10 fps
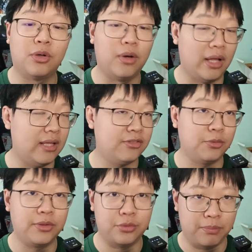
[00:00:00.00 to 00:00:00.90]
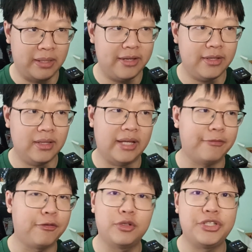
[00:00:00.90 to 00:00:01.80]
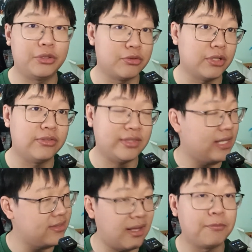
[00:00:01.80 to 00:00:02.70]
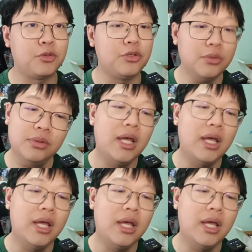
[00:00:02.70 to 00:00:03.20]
Or unless you want to play like 4 Geod Draws, that is up to you.